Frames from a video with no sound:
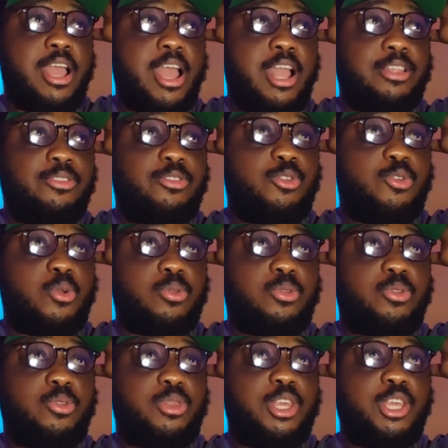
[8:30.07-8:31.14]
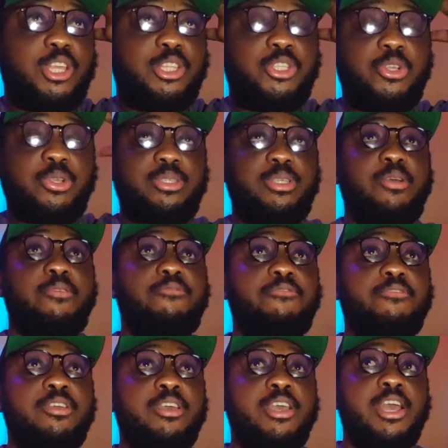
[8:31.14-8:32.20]
And you're thinking to yourself,
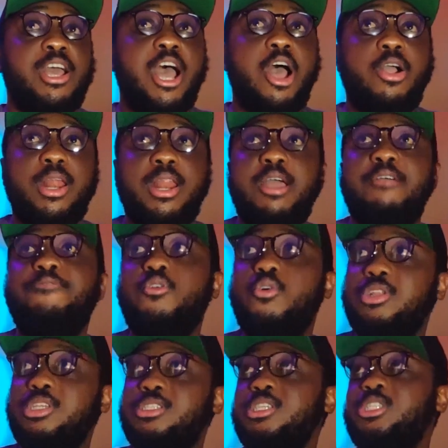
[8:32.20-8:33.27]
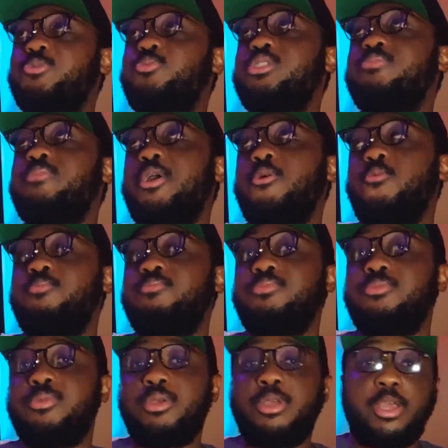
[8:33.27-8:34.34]
how can I afford all these things to put in my
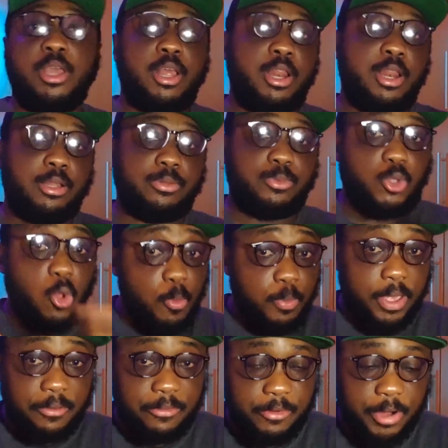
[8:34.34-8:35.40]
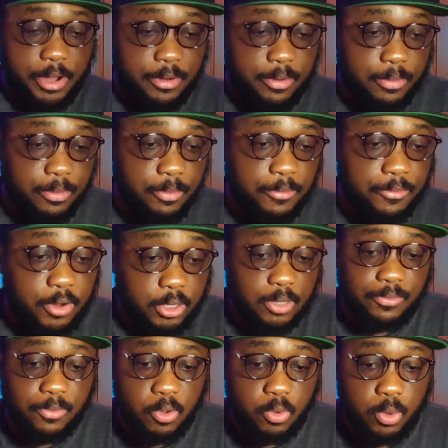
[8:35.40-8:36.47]
home? Don't be afraid. First
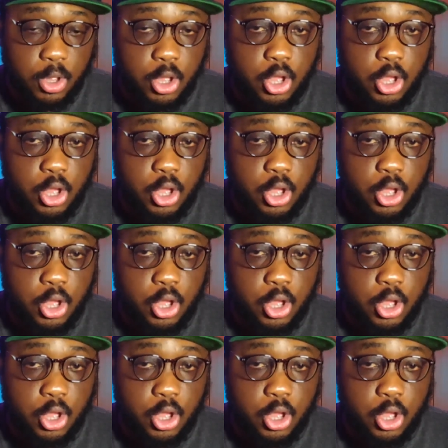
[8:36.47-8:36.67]
of all,